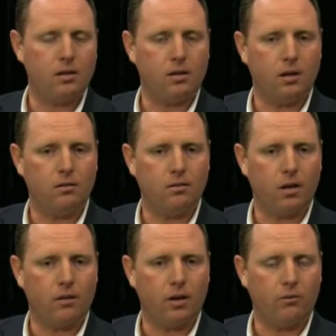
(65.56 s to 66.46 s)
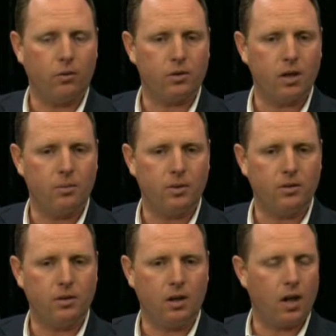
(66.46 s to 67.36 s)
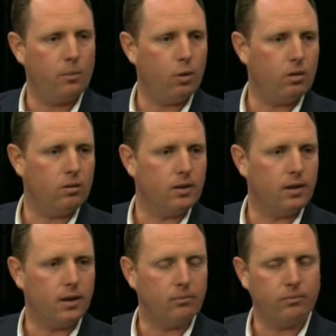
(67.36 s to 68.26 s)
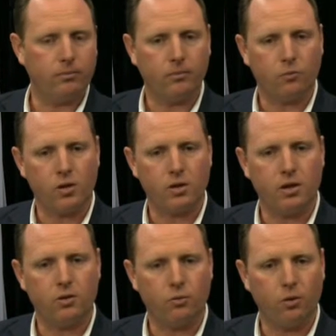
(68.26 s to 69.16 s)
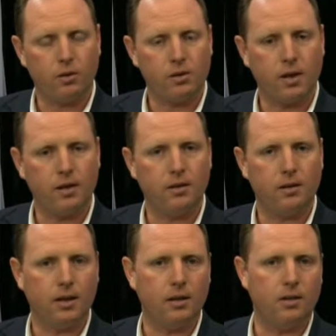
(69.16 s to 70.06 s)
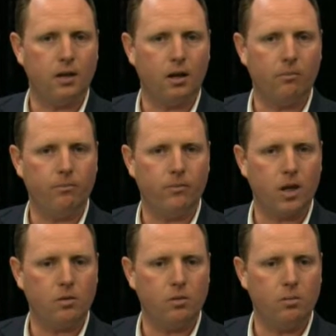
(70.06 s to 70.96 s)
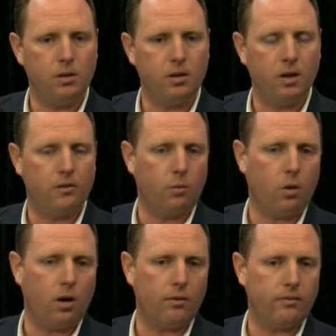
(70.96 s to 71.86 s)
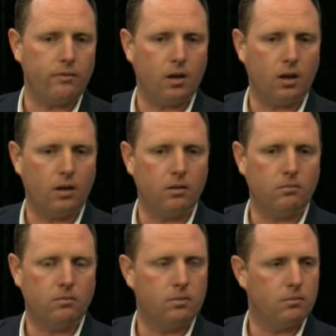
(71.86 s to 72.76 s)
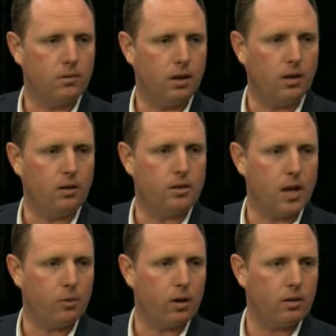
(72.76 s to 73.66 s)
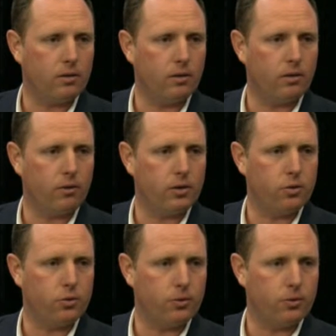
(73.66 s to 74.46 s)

I run a real estate business in Camberwell, residential real estate, and keeps me busy. I have a wife, Tamara, and 3 children.